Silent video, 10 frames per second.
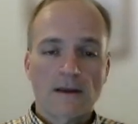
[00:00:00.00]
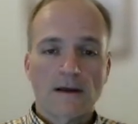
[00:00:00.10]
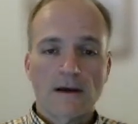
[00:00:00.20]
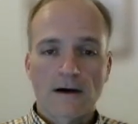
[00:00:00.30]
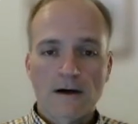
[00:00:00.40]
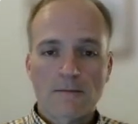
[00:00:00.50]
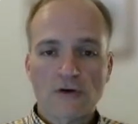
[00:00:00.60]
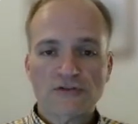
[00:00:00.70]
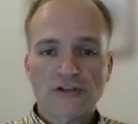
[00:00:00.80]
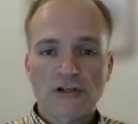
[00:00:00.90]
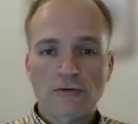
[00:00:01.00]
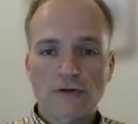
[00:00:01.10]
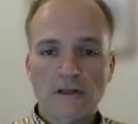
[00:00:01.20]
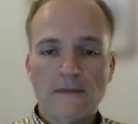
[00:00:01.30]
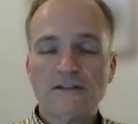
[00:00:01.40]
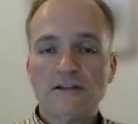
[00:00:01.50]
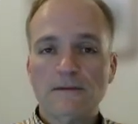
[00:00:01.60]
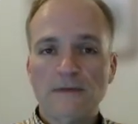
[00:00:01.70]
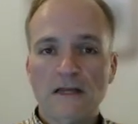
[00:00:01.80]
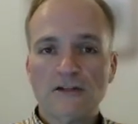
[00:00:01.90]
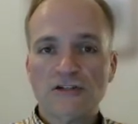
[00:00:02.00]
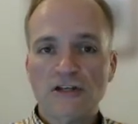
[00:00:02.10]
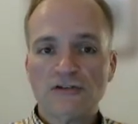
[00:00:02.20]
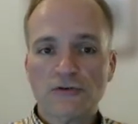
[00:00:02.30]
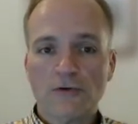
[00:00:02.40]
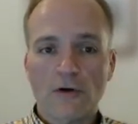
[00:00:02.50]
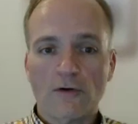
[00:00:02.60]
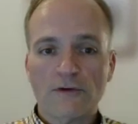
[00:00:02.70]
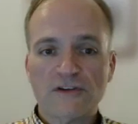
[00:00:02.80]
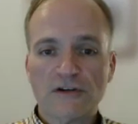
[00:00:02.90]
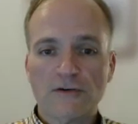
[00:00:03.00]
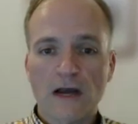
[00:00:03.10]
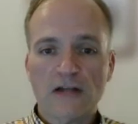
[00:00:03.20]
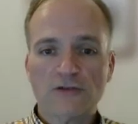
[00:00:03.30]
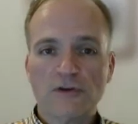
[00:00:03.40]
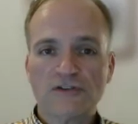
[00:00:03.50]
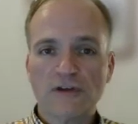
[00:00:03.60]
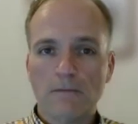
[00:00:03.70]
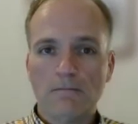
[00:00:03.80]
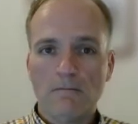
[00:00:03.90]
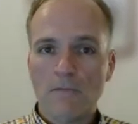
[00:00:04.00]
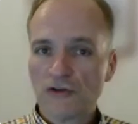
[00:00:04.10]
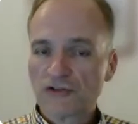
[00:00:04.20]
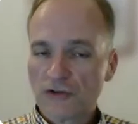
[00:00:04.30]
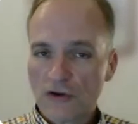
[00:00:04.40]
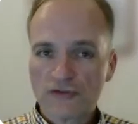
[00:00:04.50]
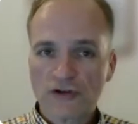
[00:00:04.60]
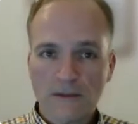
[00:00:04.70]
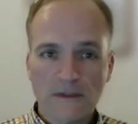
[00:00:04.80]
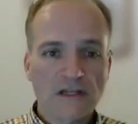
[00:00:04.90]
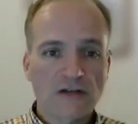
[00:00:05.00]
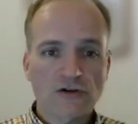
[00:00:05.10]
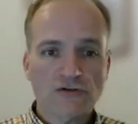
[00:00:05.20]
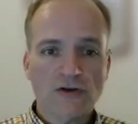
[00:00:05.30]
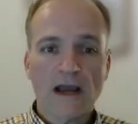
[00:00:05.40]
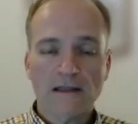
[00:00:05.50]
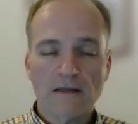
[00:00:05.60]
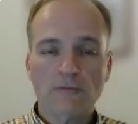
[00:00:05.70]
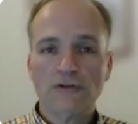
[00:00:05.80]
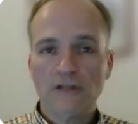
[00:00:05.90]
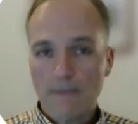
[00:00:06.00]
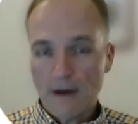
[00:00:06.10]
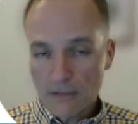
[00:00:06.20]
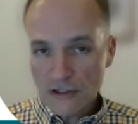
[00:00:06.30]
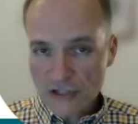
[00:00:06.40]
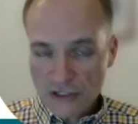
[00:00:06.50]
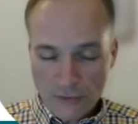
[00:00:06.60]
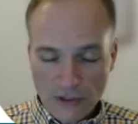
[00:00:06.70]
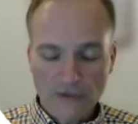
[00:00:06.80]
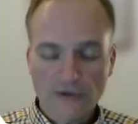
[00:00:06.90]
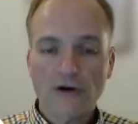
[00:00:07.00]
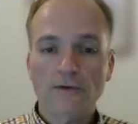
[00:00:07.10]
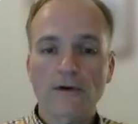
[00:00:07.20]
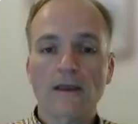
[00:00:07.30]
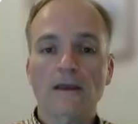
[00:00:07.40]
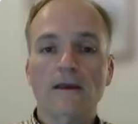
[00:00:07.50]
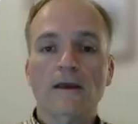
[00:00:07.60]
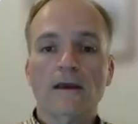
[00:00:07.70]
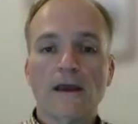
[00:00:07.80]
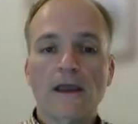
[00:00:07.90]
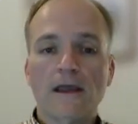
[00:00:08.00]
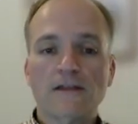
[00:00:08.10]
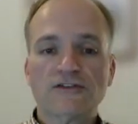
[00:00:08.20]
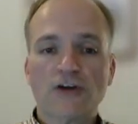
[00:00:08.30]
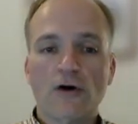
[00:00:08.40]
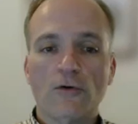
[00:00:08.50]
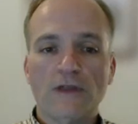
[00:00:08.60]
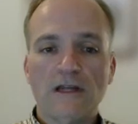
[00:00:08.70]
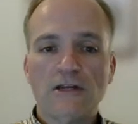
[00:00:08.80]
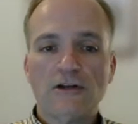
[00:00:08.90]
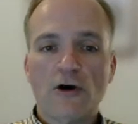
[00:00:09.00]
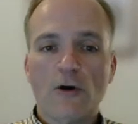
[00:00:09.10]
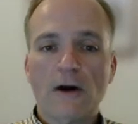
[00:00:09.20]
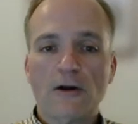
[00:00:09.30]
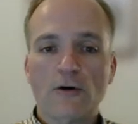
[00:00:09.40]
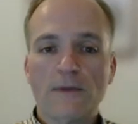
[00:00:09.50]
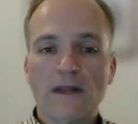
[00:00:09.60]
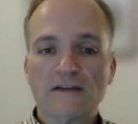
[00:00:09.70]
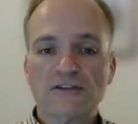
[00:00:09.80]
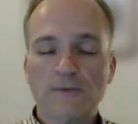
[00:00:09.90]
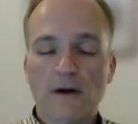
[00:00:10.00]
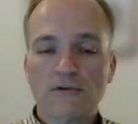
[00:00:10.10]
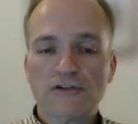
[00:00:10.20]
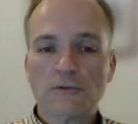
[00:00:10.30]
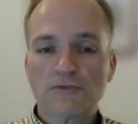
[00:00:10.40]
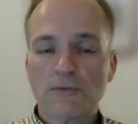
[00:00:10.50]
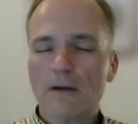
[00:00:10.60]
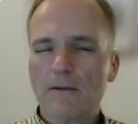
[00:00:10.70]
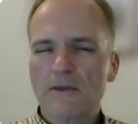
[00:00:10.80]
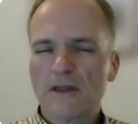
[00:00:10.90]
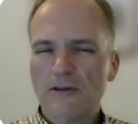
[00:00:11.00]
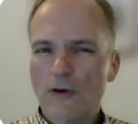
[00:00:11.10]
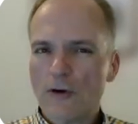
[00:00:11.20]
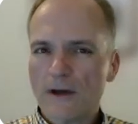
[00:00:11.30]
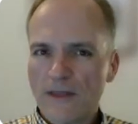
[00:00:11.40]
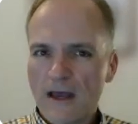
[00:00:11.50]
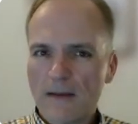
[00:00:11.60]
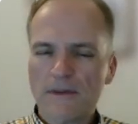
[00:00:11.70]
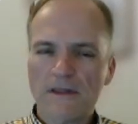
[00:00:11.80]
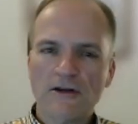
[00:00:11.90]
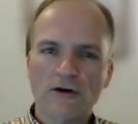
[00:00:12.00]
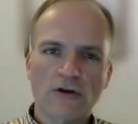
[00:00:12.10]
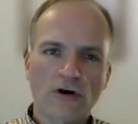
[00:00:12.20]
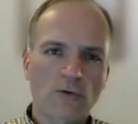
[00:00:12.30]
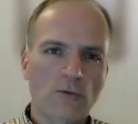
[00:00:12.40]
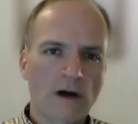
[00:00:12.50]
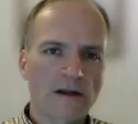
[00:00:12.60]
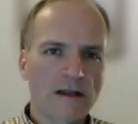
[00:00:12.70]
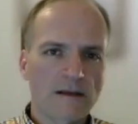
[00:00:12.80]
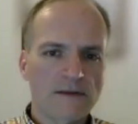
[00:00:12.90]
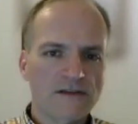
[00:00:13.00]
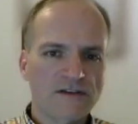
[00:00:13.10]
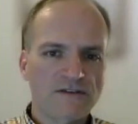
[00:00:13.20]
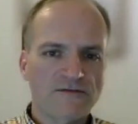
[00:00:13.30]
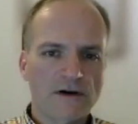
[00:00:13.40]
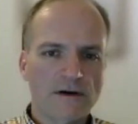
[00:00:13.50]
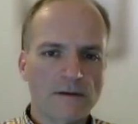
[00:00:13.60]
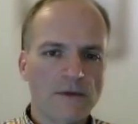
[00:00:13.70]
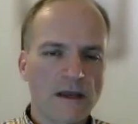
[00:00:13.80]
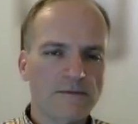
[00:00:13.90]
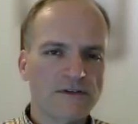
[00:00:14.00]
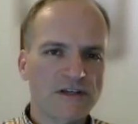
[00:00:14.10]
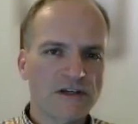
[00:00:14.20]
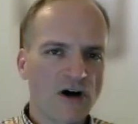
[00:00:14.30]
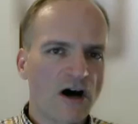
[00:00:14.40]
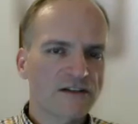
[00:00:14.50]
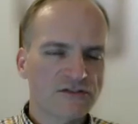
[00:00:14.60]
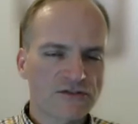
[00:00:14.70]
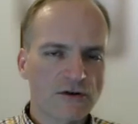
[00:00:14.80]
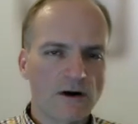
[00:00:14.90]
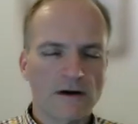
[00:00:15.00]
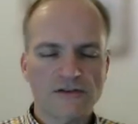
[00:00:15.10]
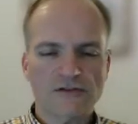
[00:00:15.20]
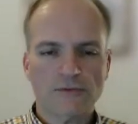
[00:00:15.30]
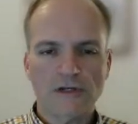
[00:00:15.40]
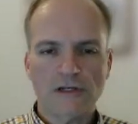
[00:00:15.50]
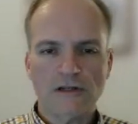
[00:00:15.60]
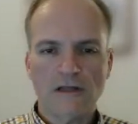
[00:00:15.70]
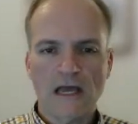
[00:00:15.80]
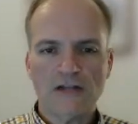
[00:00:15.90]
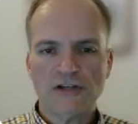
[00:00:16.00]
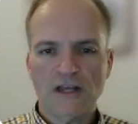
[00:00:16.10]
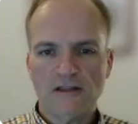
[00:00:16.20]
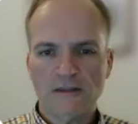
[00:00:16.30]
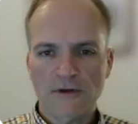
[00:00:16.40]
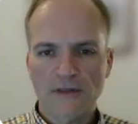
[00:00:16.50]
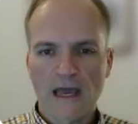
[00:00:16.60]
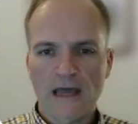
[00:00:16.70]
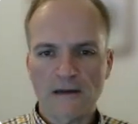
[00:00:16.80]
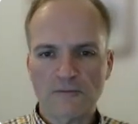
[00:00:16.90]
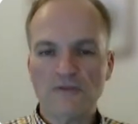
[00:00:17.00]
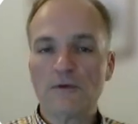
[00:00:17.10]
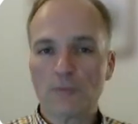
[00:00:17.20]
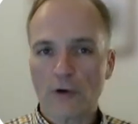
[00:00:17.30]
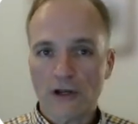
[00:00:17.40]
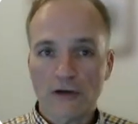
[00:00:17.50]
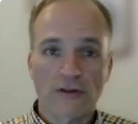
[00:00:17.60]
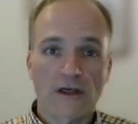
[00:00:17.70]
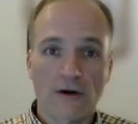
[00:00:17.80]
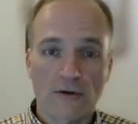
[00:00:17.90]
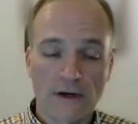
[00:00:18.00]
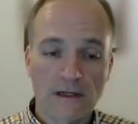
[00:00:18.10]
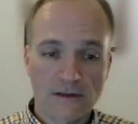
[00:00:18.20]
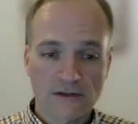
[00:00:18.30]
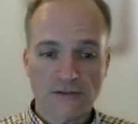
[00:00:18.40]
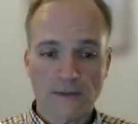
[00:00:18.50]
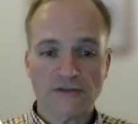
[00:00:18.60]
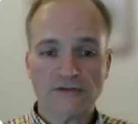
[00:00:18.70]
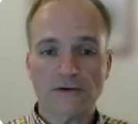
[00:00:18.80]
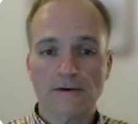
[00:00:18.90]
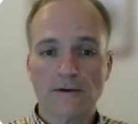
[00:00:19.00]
mostly newly minted PhDs or recent graduates. Most of those are going to be tenure track, and they will need to publish, as we all know. And so they need to know about open access publishing, which probably know about that, but they don't know what an APC costs are. And so we need to educate them on that. And we've been working on that already this semester.